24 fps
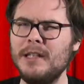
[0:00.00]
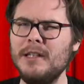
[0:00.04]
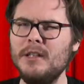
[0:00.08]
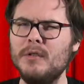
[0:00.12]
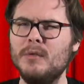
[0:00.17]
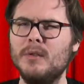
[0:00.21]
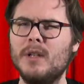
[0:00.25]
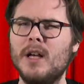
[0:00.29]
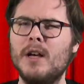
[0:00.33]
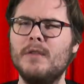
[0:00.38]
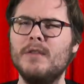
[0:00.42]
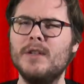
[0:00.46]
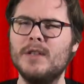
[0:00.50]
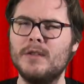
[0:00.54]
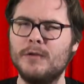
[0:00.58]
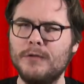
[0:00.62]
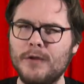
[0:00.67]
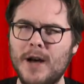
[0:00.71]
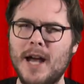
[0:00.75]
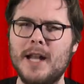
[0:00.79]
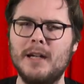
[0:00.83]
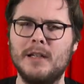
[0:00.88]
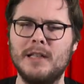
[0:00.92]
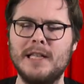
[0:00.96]
thing you love is
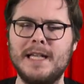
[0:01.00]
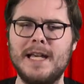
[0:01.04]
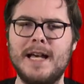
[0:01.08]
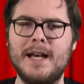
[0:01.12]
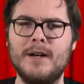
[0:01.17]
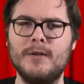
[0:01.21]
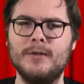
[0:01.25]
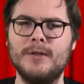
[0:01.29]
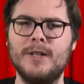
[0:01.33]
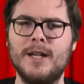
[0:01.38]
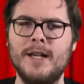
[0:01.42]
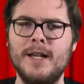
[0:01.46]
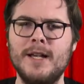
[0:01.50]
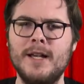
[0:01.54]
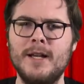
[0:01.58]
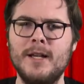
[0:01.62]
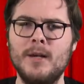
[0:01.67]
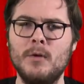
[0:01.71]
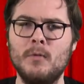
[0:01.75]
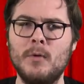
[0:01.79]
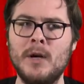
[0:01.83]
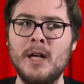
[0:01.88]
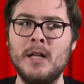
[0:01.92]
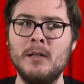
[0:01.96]
finally out.
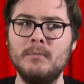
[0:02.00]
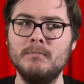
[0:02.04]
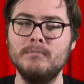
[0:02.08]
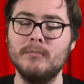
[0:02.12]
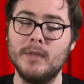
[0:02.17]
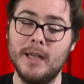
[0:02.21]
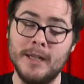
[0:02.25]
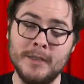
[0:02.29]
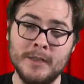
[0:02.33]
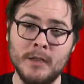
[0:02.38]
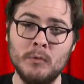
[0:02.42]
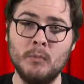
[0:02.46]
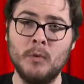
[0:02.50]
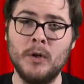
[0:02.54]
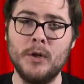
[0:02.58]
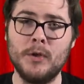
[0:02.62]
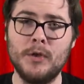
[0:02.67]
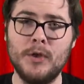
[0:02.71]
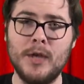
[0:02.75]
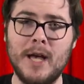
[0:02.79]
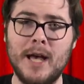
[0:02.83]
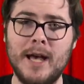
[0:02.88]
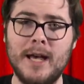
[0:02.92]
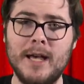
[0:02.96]
Well, is it
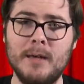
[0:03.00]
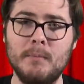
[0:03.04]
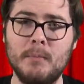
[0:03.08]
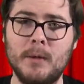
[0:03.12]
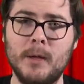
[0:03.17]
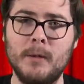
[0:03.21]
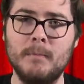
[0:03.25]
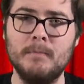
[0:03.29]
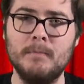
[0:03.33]
worth the hype?